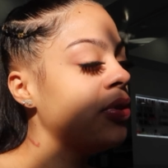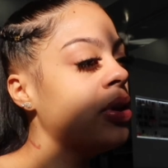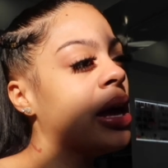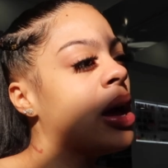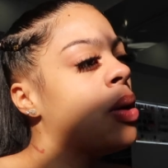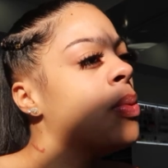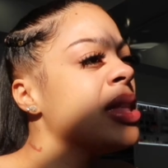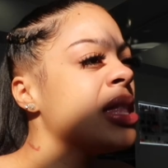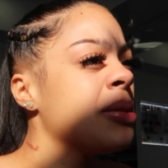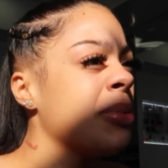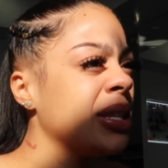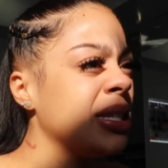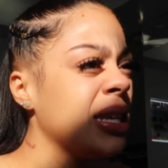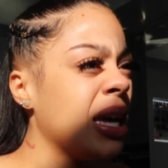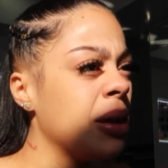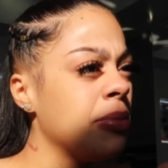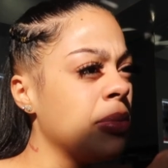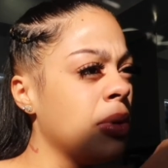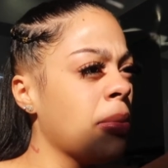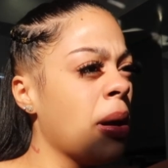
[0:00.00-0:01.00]
feel like I waste my
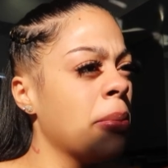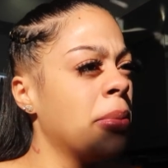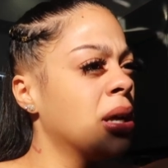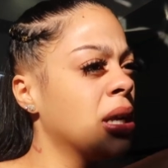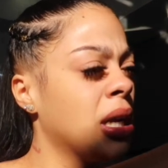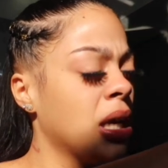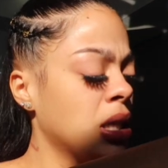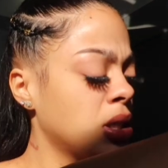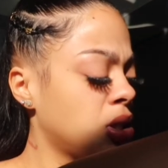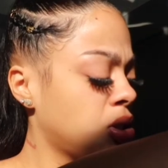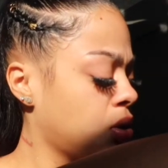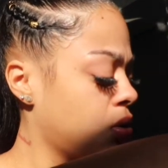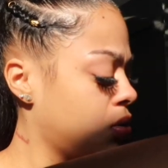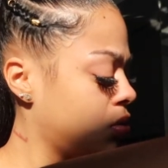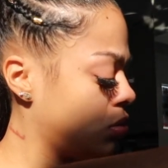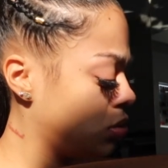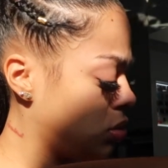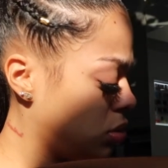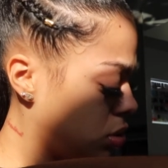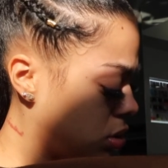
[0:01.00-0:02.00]
time and my money. So.
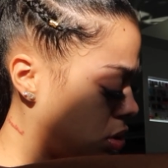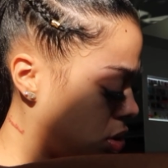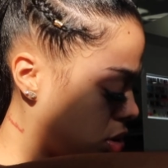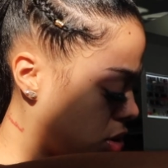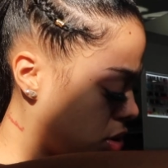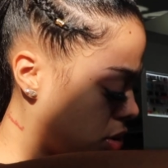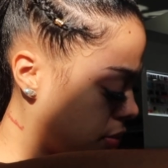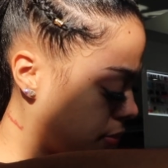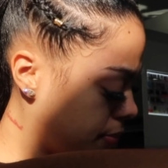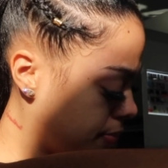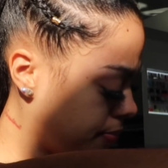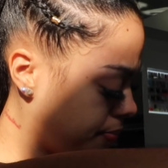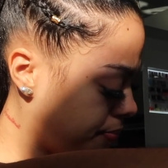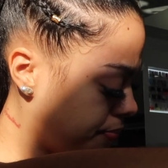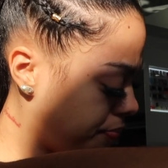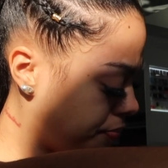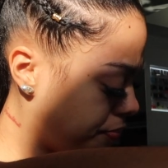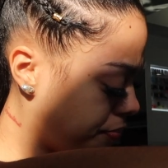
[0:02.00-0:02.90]
I love that she does